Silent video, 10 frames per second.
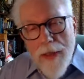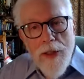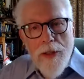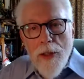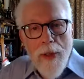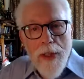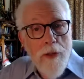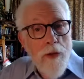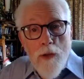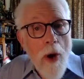to do
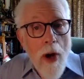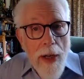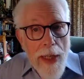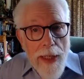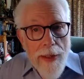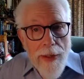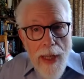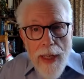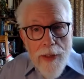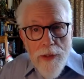it, drawing the
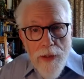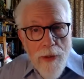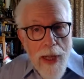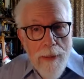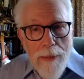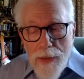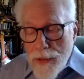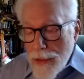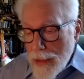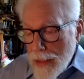hexagrams.